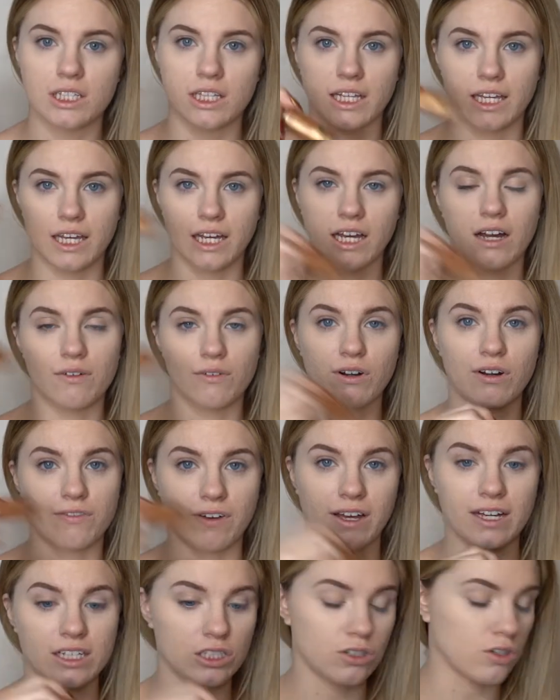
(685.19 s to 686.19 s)
the Cover
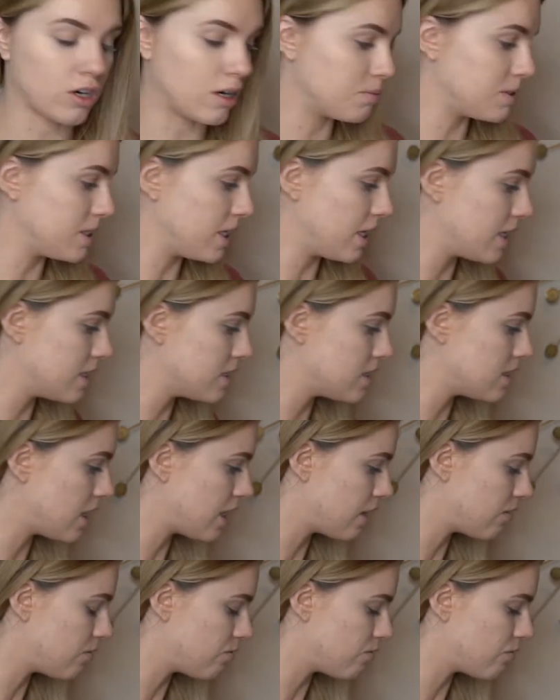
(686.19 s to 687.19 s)
FX drops
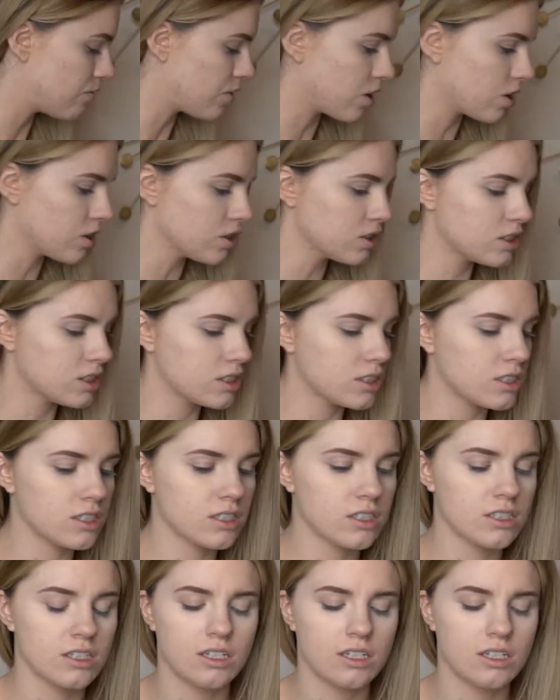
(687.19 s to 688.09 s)
inside first.